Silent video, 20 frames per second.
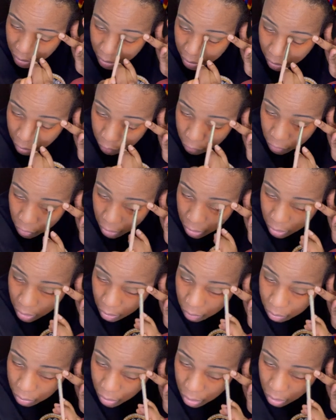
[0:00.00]
careful to
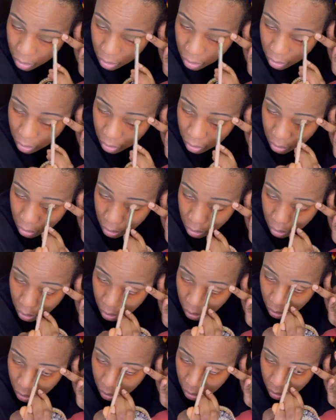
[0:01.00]
keep it in
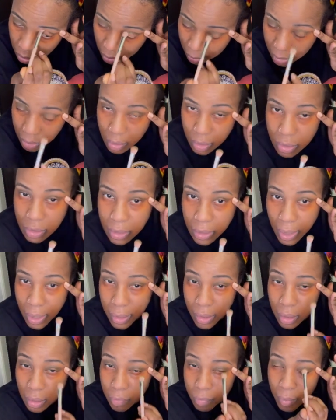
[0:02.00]
like the
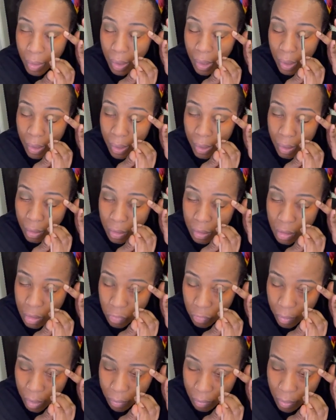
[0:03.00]
socket of my eye, just
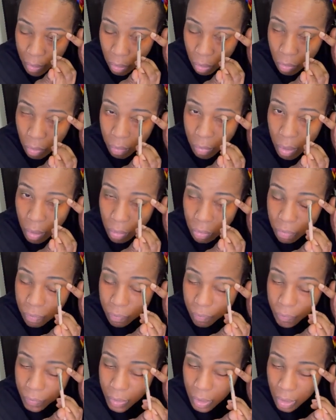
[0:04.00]
right below the
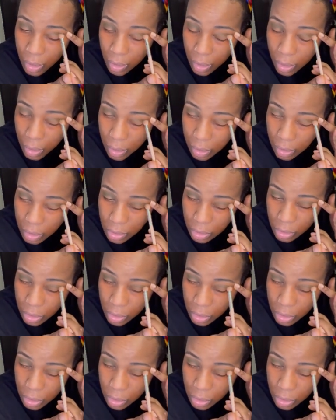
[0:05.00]
bone. And then